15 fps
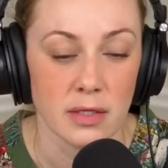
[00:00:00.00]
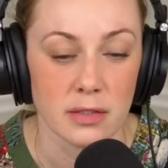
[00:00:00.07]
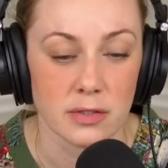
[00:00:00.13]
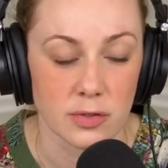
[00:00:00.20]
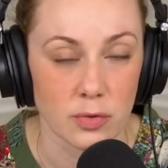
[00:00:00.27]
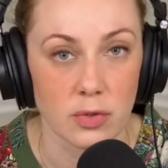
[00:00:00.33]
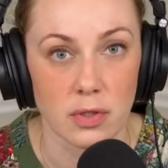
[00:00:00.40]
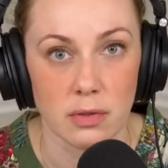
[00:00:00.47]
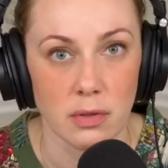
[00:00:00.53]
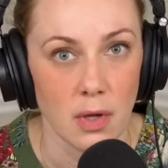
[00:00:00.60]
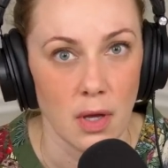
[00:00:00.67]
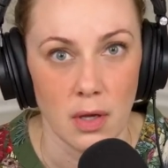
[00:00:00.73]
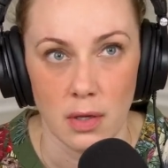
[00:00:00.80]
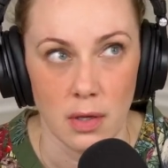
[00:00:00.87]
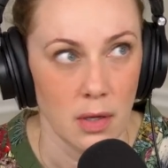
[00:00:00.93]
so that
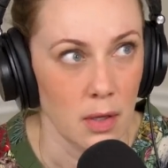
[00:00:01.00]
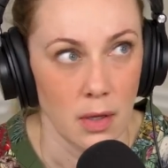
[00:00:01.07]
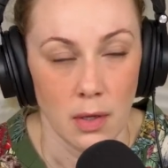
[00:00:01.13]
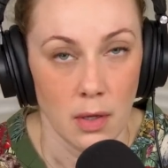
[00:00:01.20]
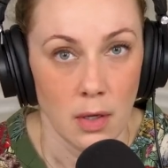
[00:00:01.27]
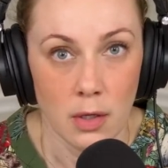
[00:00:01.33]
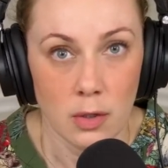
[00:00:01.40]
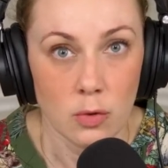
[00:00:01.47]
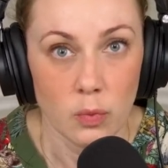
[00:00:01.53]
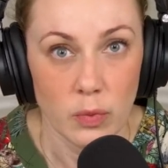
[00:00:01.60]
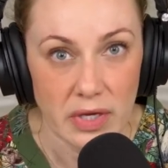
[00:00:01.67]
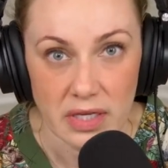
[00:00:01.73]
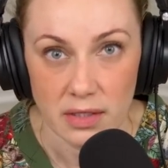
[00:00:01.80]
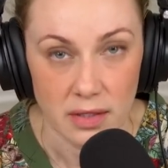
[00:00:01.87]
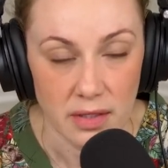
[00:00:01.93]

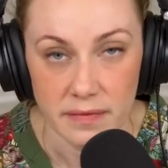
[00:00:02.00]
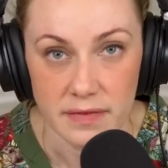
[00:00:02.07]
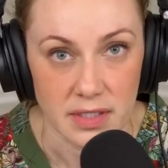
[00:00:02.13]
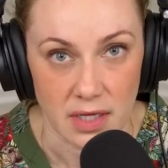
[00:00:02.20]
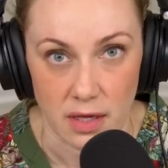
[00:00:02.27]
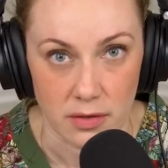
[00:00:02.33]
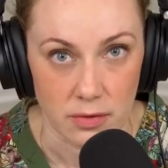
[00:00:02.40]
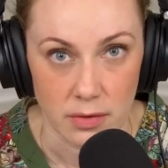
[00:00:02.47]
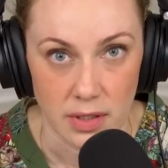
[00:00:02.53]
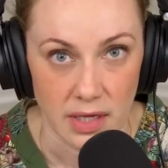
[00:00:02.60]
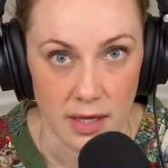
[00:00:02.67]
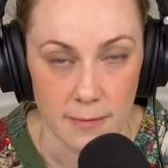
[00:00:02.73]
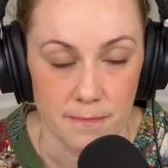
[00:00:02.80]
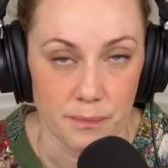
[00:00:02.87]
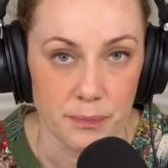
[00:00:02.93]
we can live together
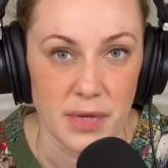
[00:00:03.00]
again.